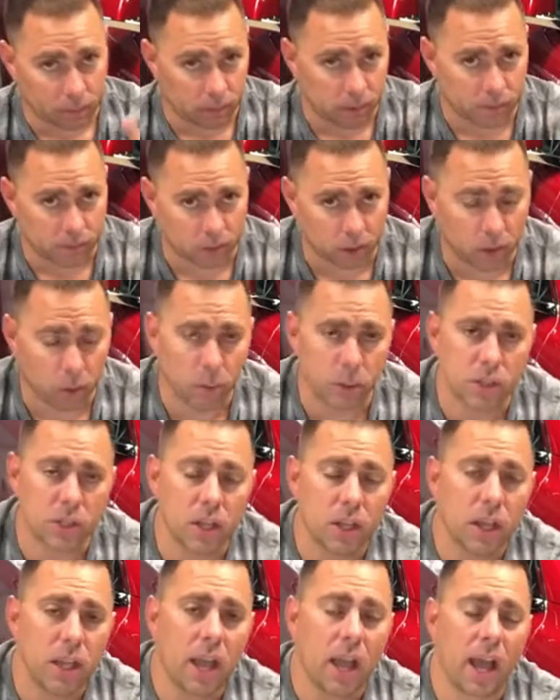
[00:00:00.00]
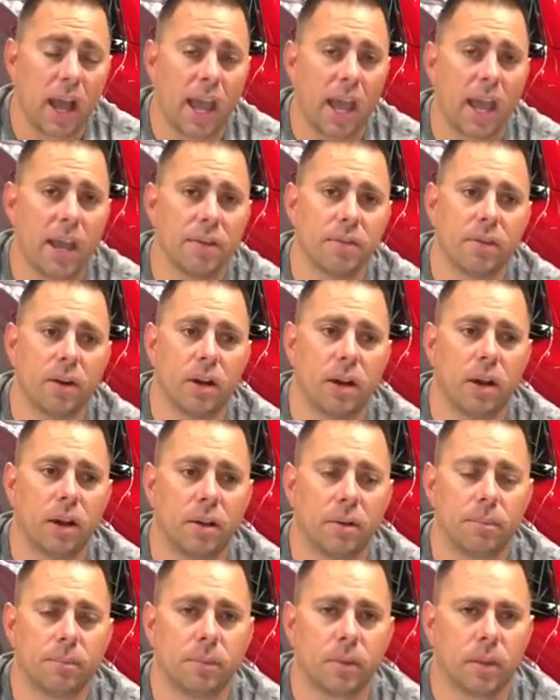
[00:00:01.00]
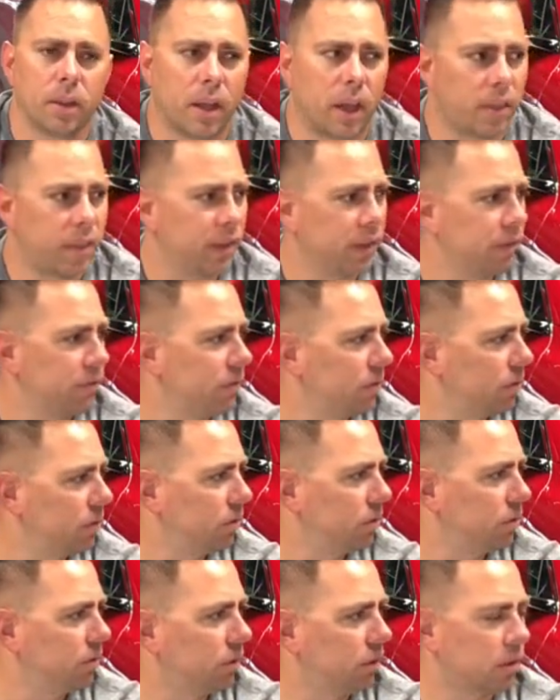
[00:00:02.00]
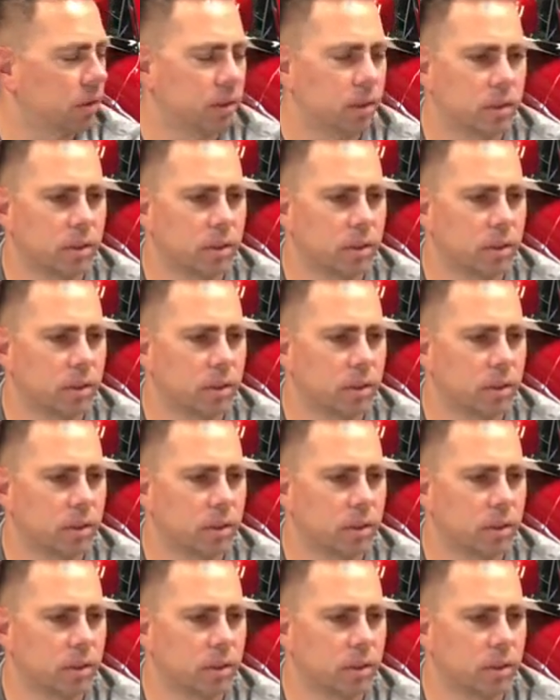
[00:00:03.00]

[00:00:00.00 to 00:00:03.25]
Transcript: referral, which I have, I think if you look